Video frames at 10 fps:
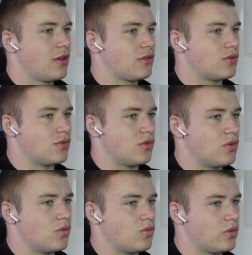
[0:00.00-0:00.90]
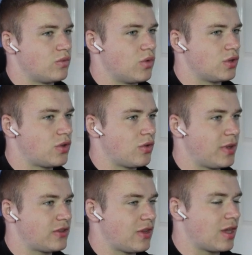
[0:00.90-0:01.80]
So we want to
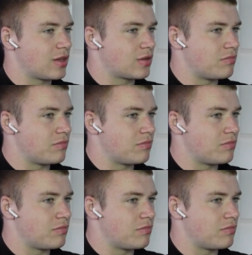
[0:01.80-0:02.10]
basically